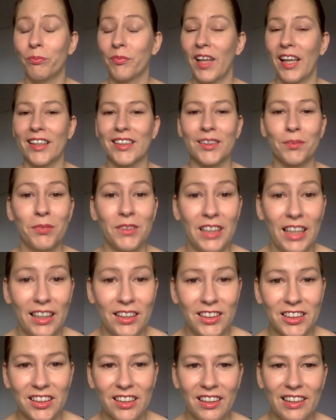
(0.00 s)

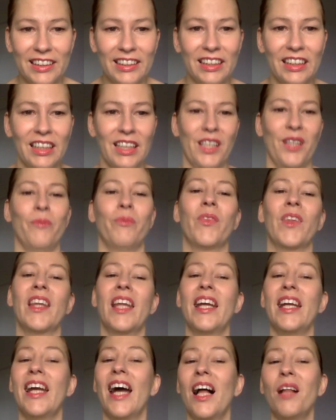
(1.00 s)
exponentially.
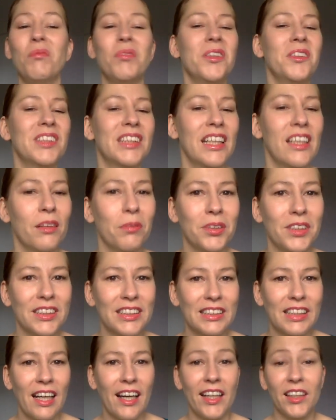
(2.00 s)
They help you set up your
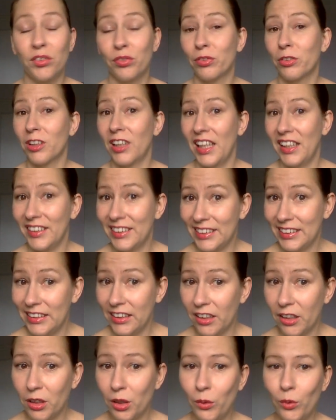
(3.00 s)
site for
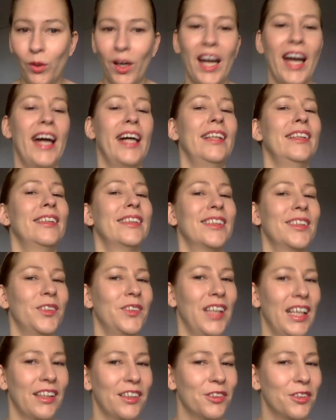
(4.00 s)
SEO and so
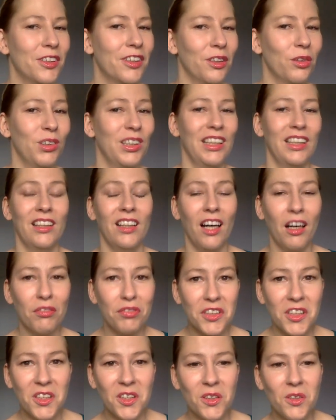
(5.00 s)
that Google will love
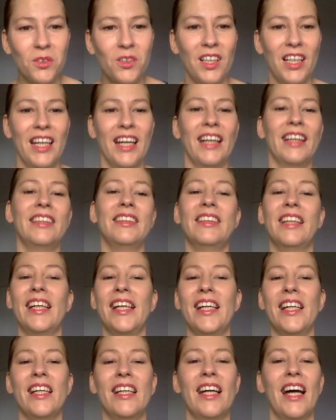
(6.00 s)
you.
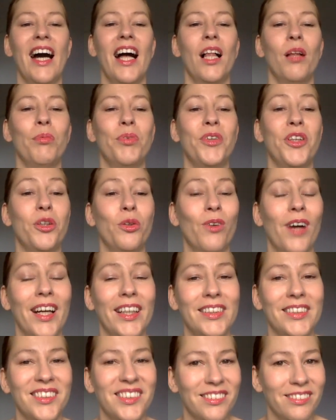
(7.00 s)
They help you
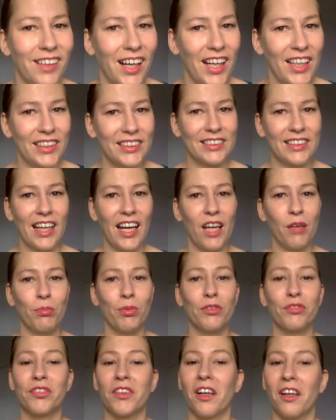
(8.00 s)
write the right type
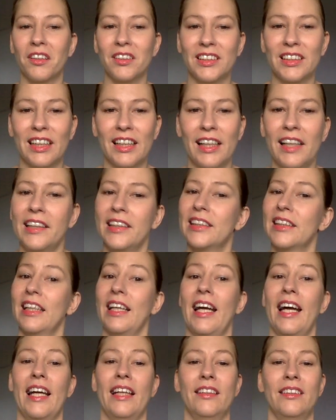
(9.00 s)
of content
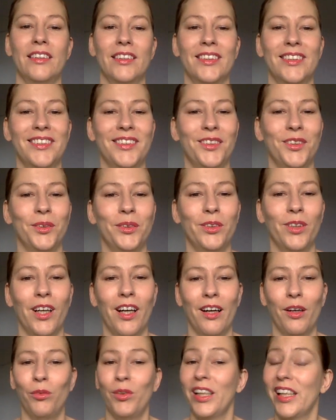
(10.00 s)
and to
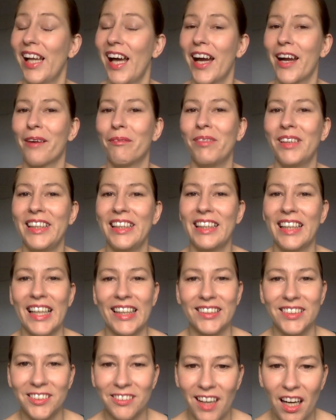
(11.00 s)
reliably
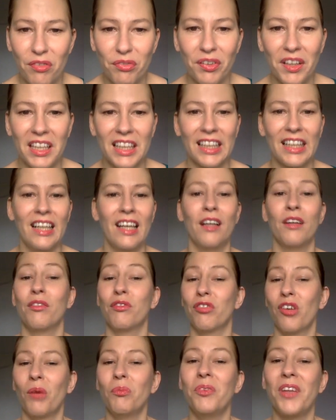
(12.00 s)
get traffic
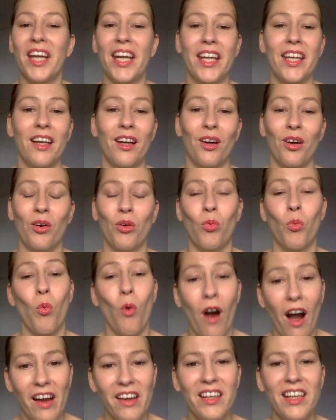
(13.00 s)
from day
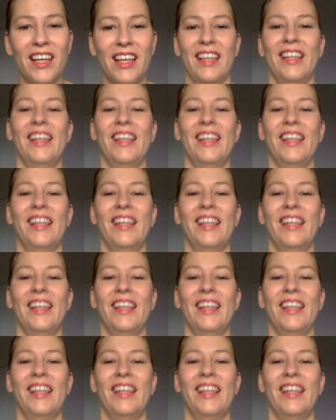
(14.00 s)
one.